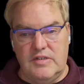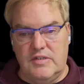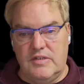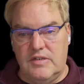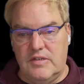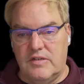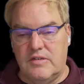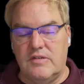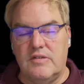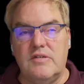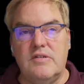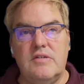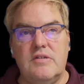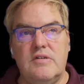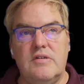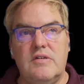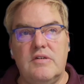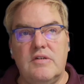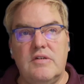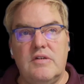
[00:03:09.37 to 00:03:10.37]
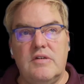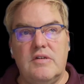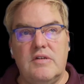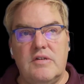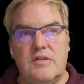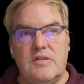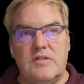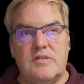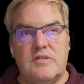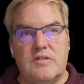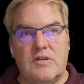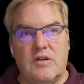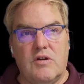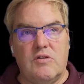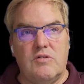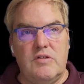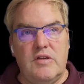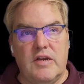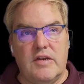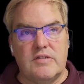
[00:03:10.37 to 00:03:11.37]
here. So
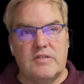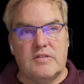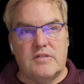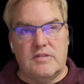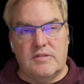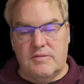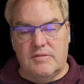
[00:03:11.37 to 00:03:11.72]
okay. Yes.